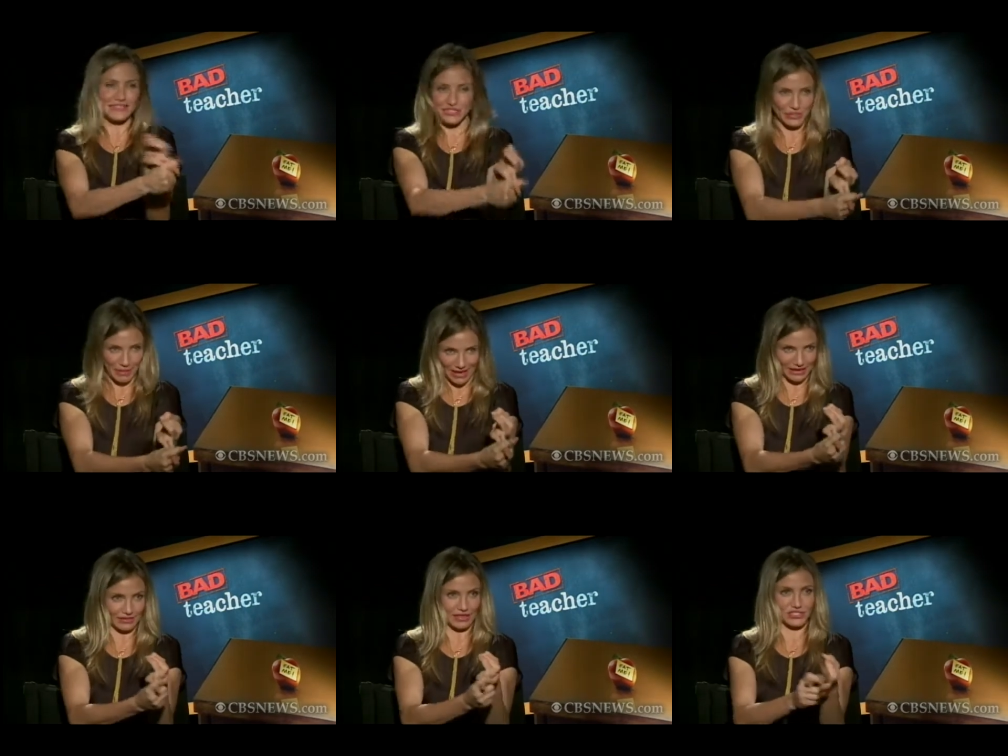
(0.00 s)
teach them
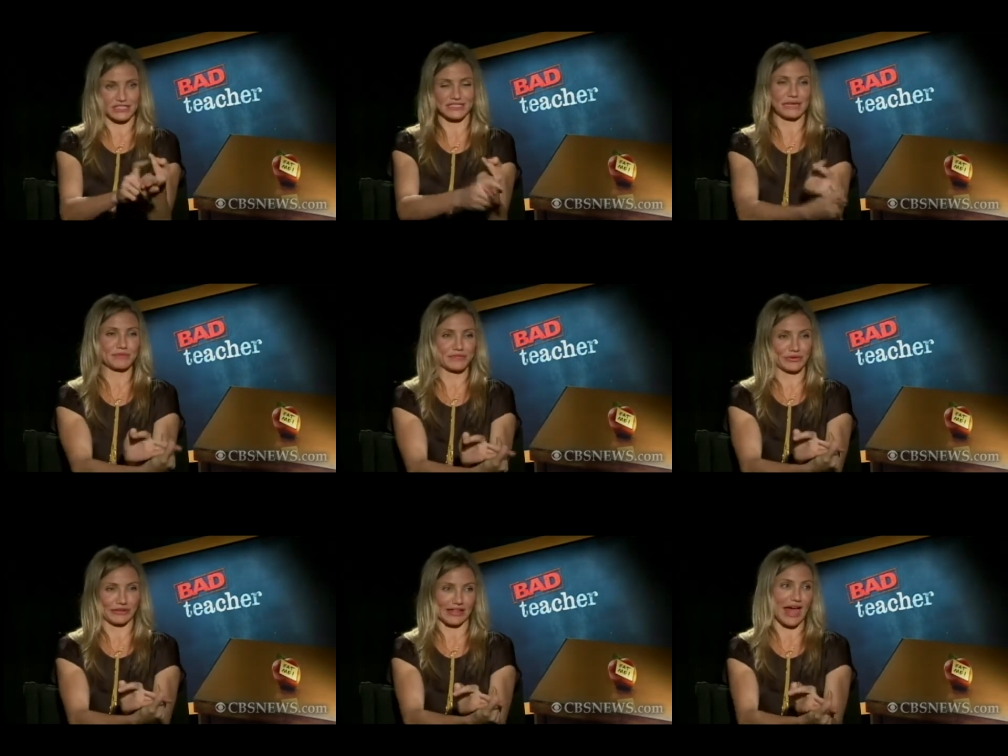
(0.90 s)
anything. She sleeps
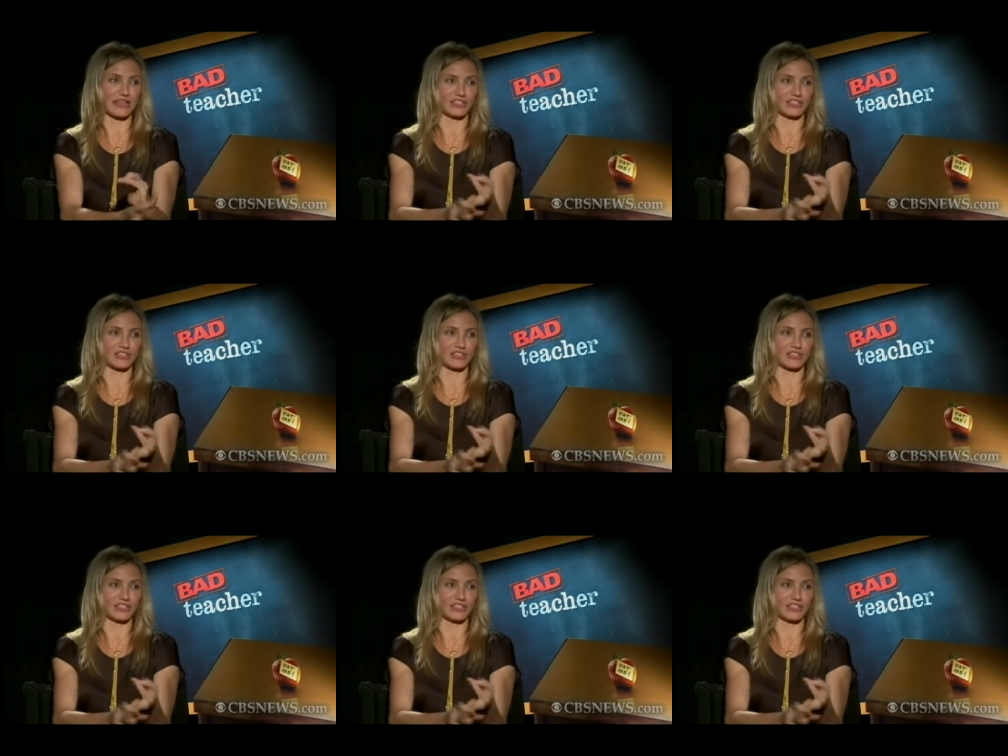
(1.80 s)
through class.